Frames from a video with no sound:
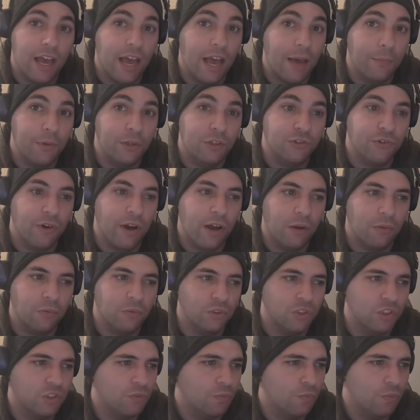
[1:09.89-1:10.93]
Happy
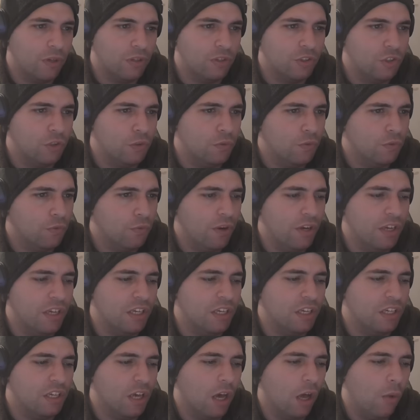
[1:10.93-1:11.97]
Trails. 1, 2, 3,
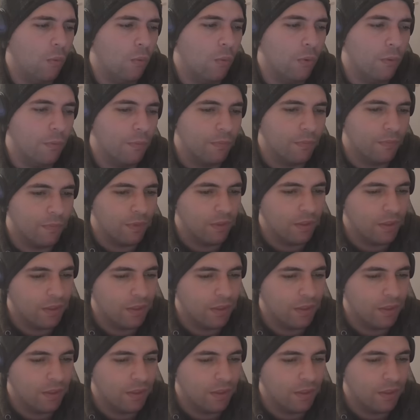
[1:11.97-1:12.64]
go.